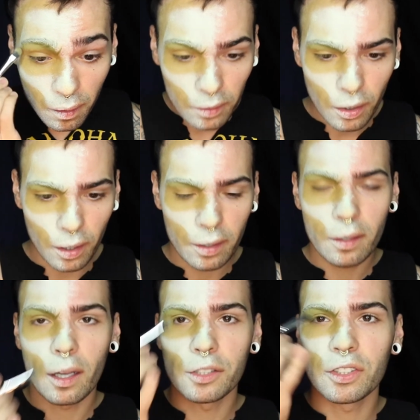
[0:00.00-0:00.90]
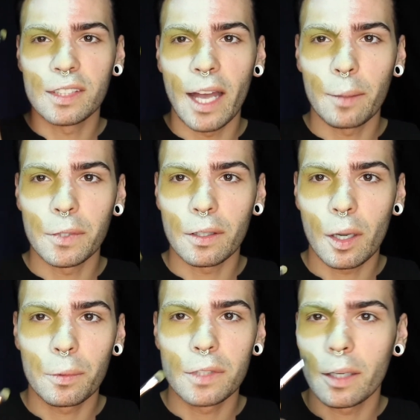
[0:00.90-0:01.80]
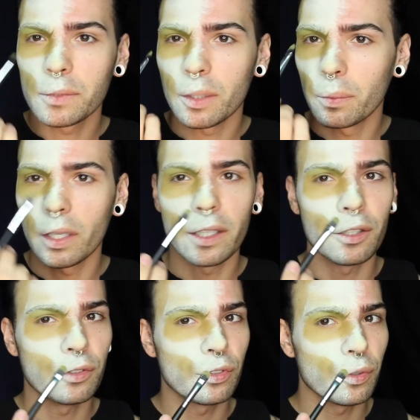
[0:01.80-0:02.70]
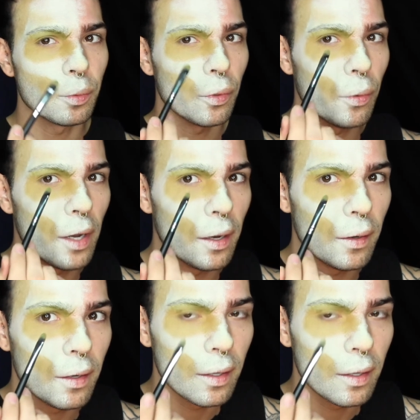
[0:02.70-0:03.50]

And look, I just dabbed it a couple times and it blended super well.